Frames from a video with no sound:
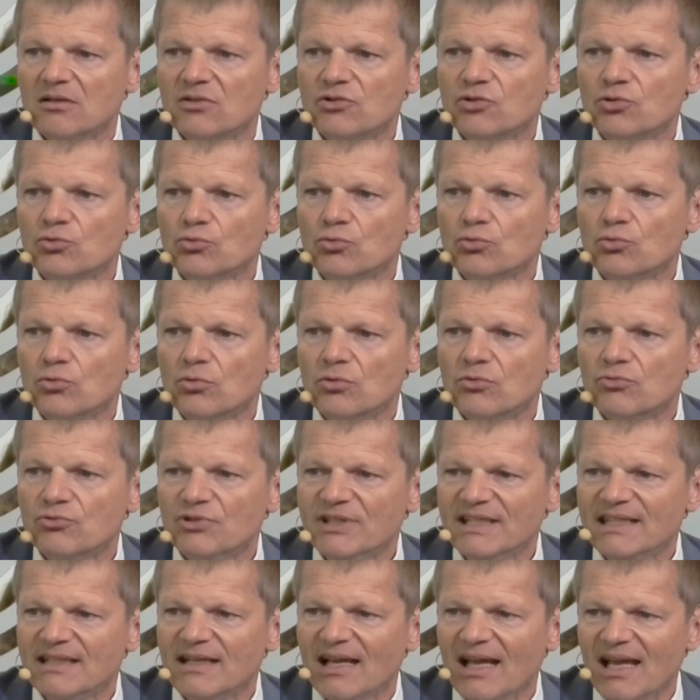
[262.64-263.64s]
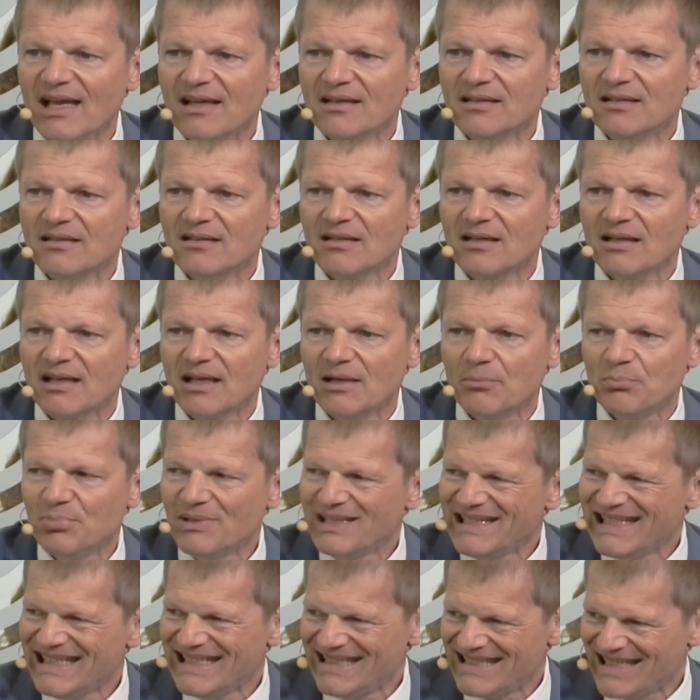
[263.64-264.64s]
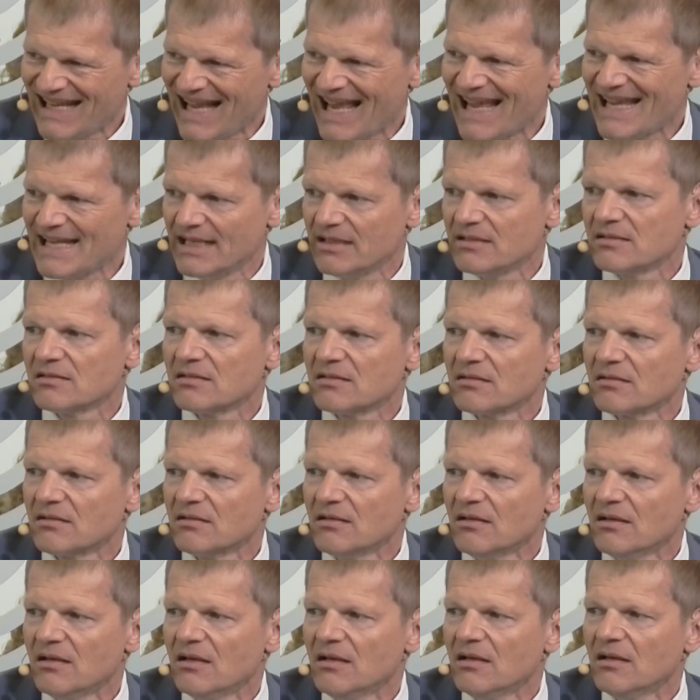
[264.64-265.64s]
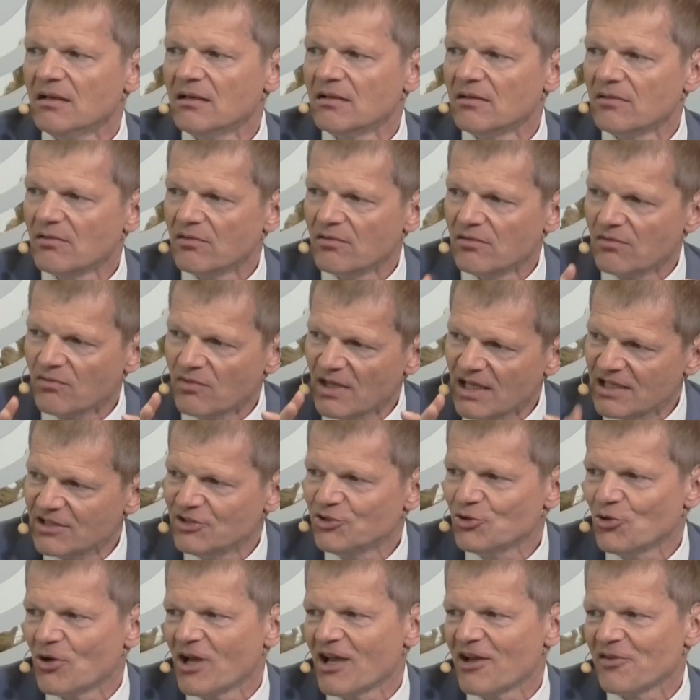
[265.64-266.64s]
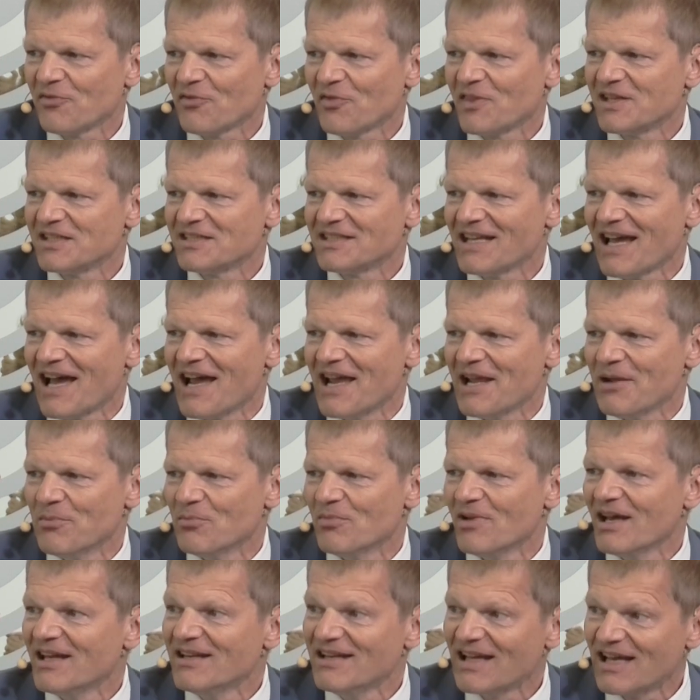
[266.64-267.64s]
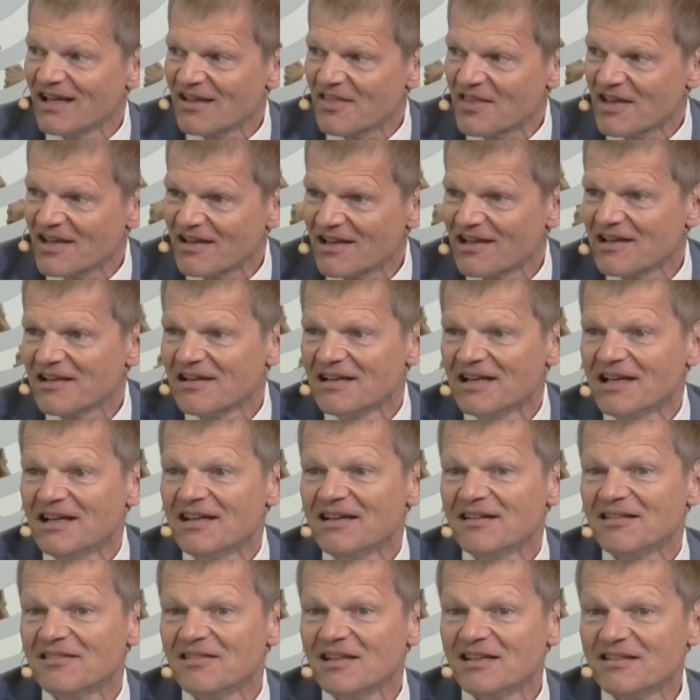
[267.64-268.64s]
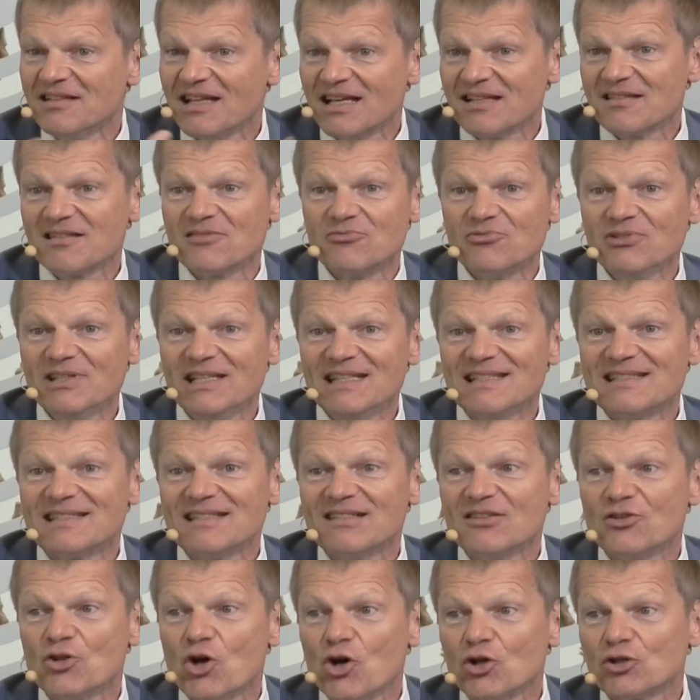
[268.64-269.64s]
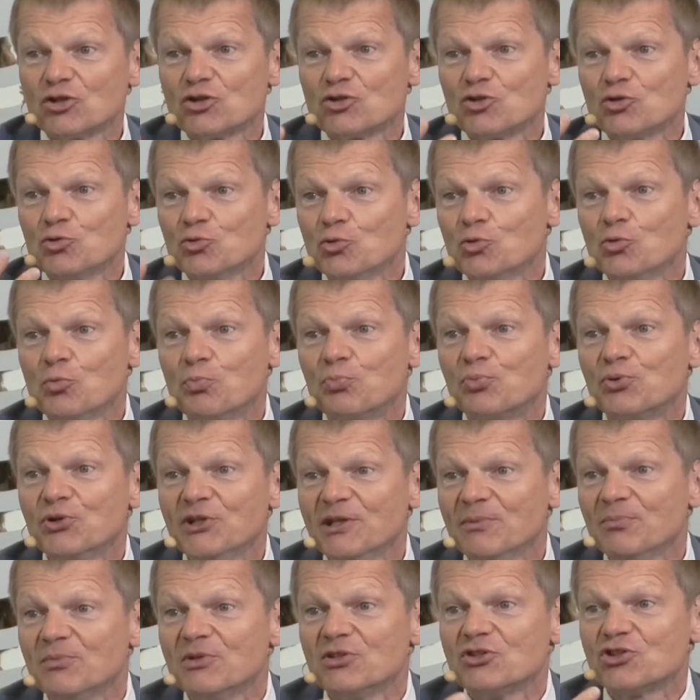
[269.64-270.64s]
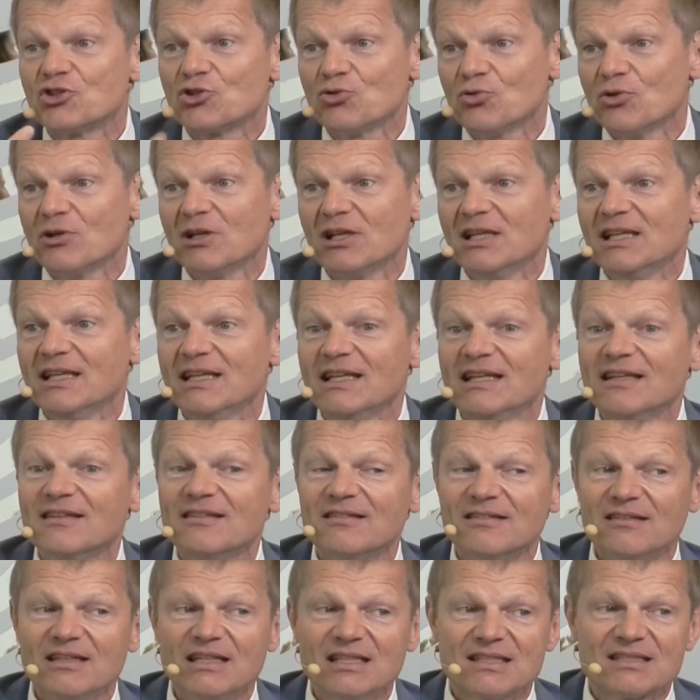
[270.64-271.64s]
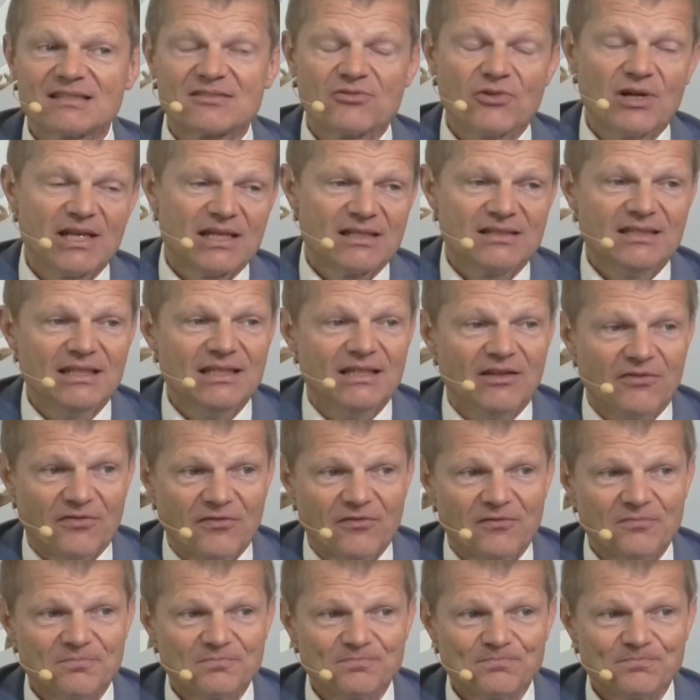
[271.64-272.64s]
to rehabilitate, then you have the time. Another reason not to prematurely extract teeth.